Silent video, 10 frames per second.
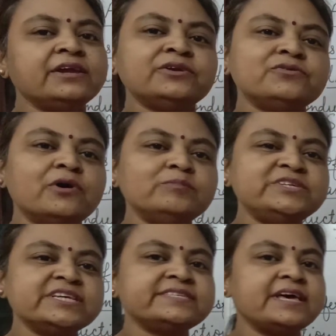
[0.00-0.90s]
two
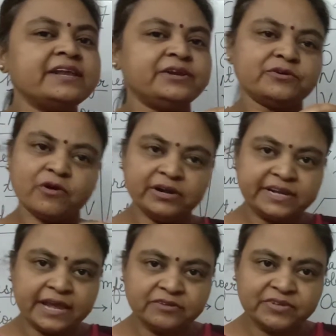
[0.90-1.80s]
objects are in
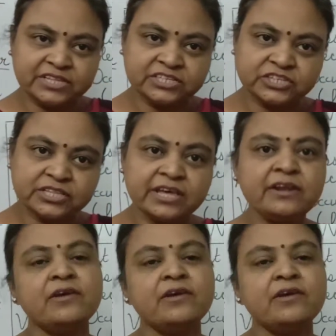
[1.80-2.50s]
contact with each other